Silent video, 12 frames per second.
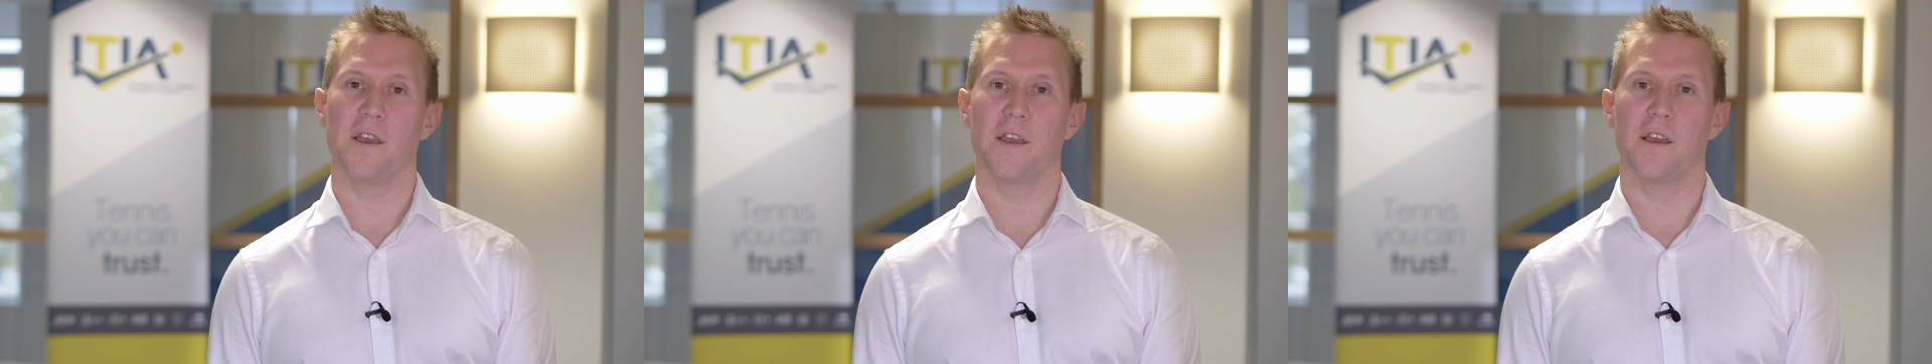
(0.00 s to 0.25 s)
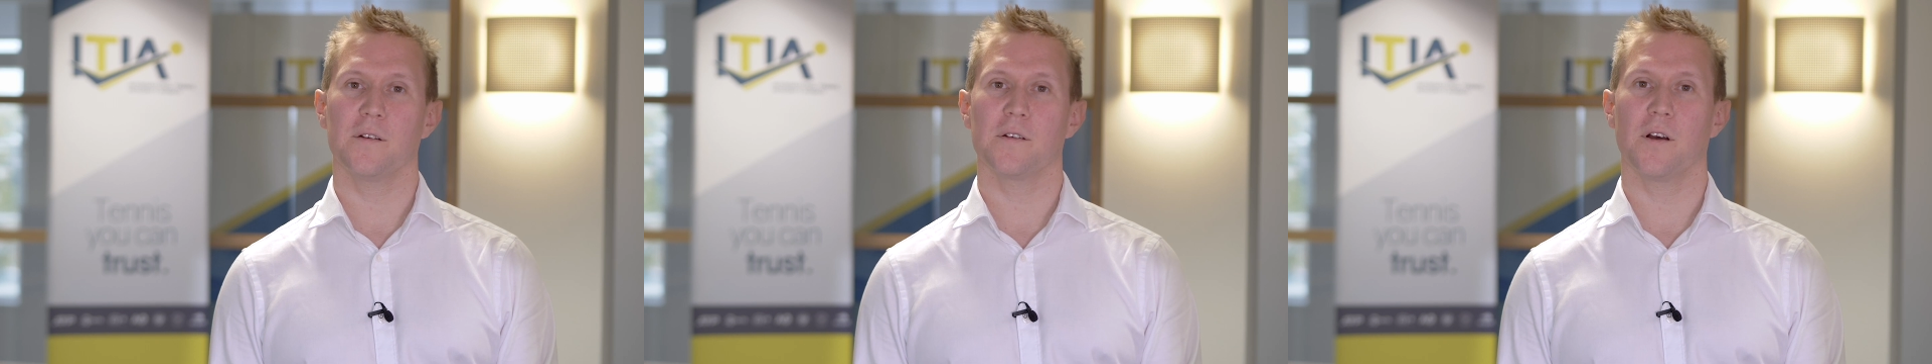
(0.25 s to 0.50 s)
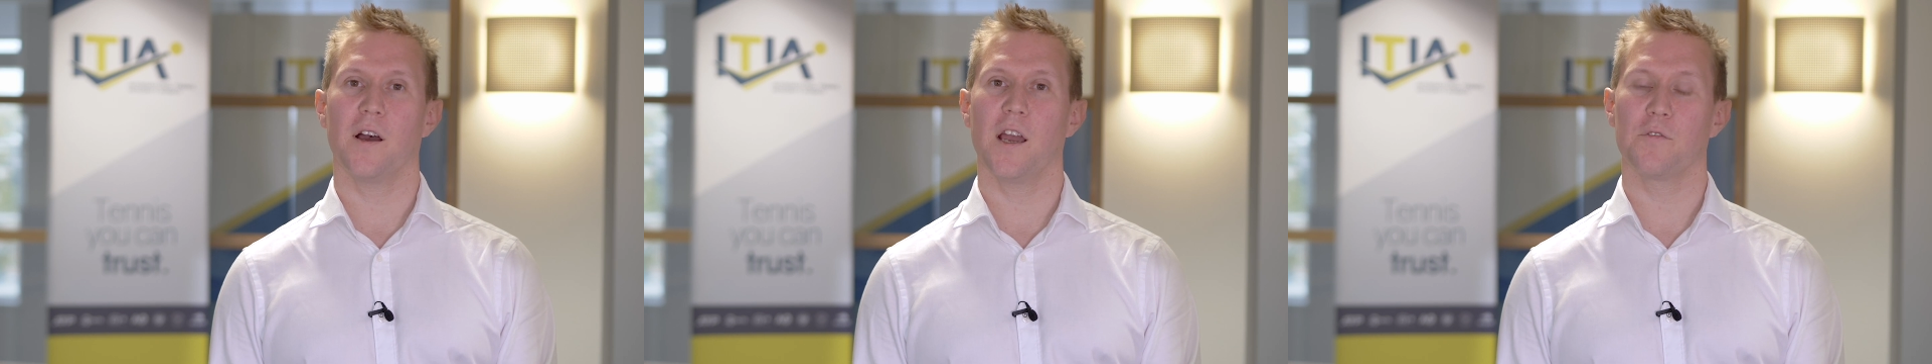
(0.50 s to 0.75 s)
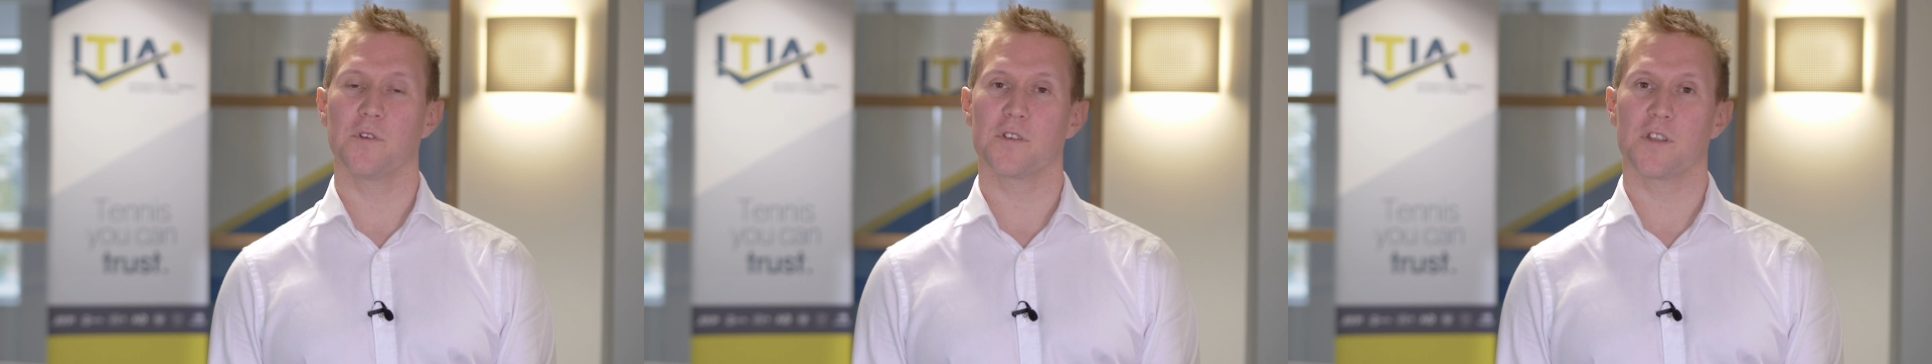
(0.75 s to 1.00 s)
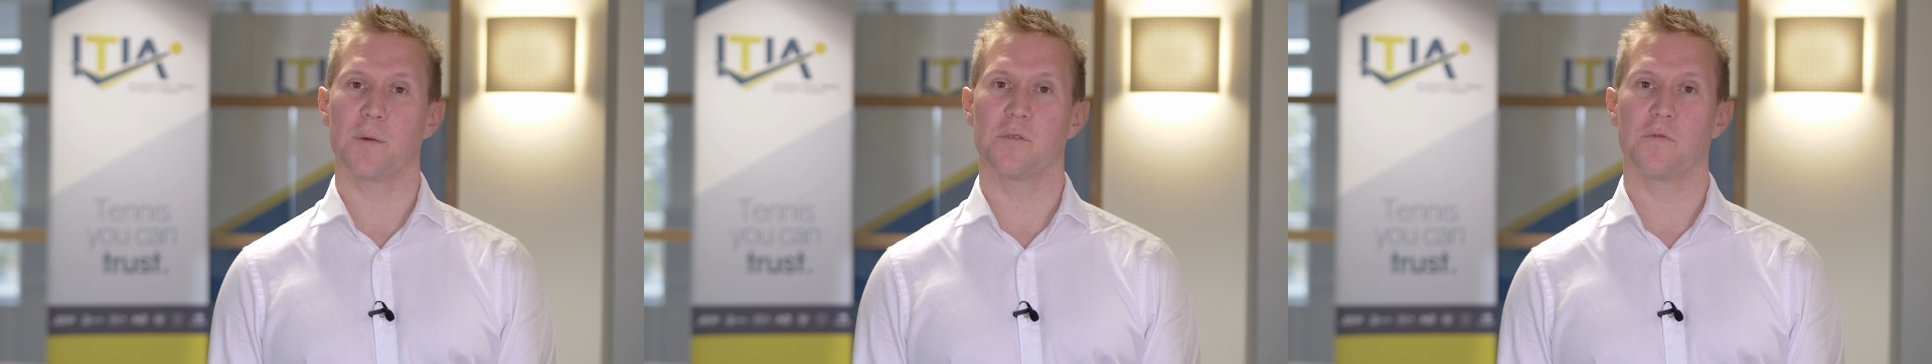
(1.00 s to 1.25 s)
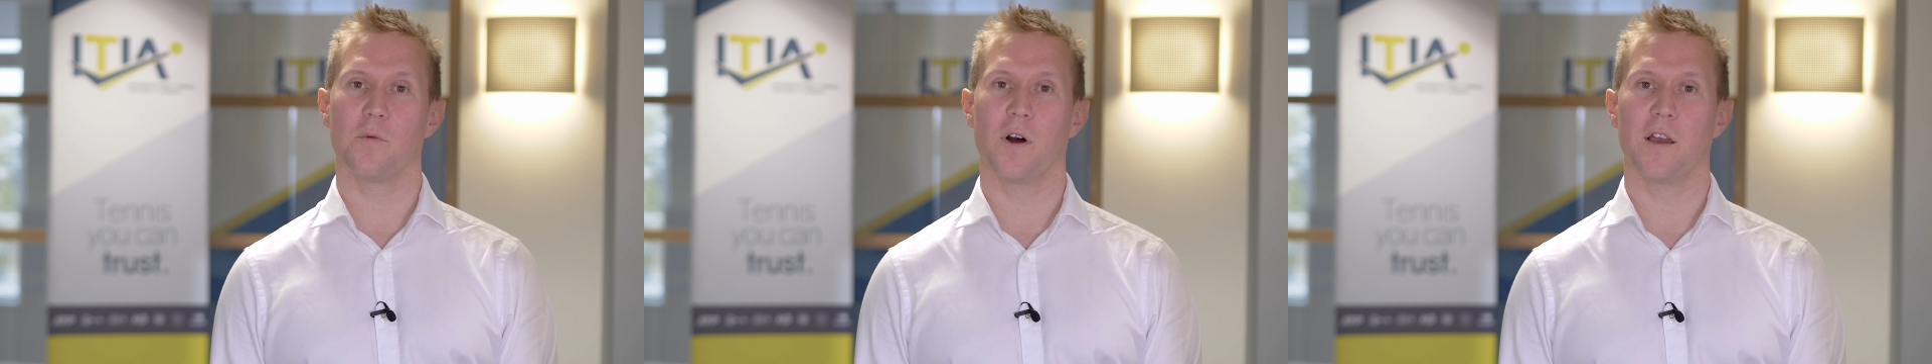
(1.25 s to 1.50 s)
here at every step
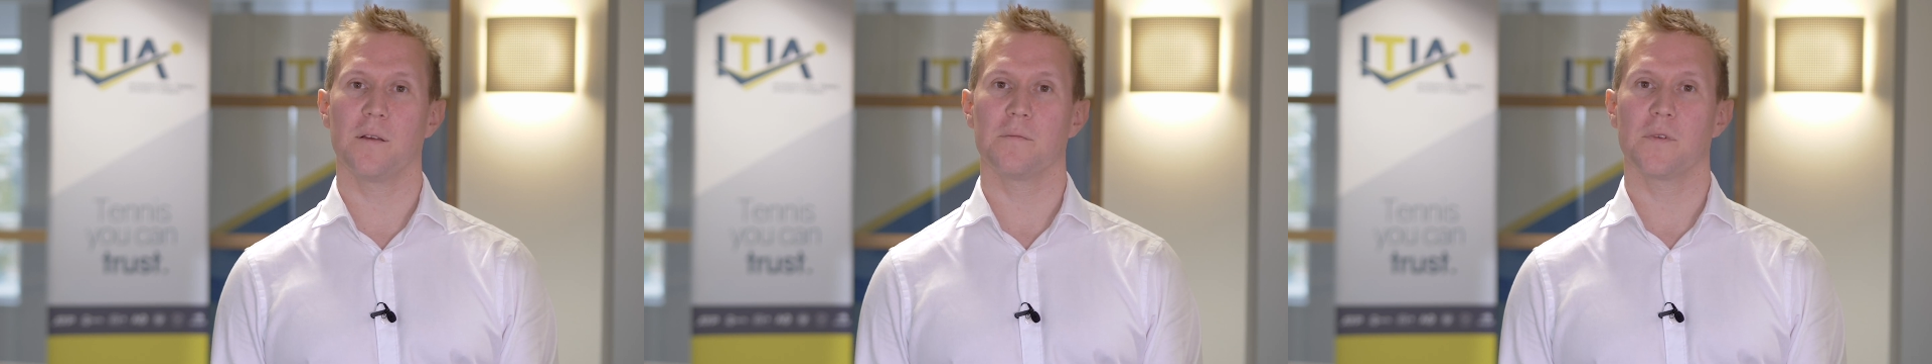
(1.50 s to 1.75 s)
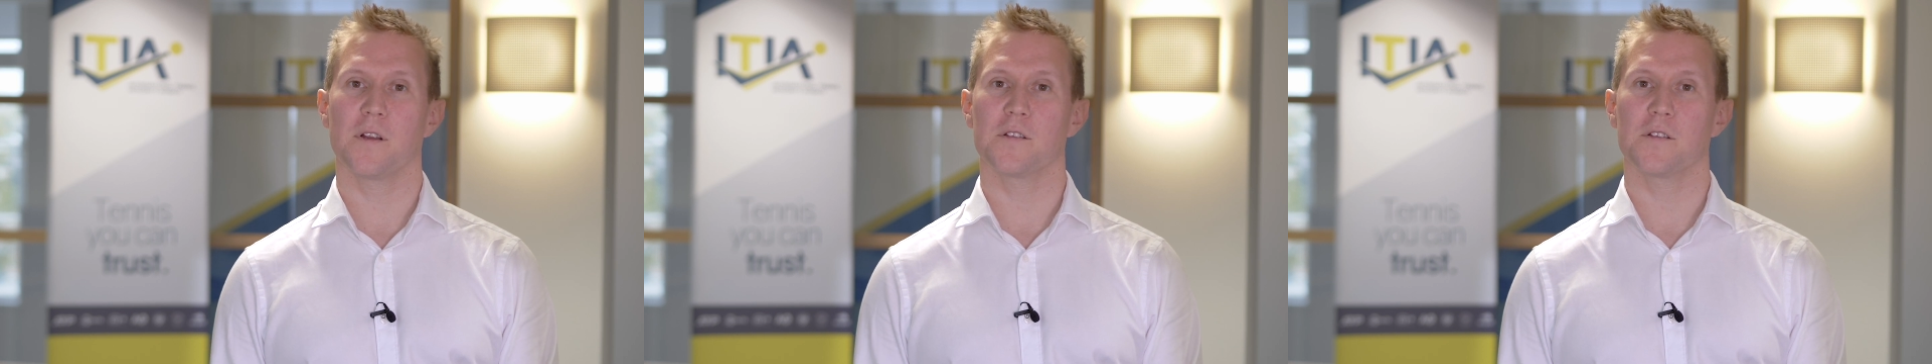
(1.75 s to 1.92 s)
of the way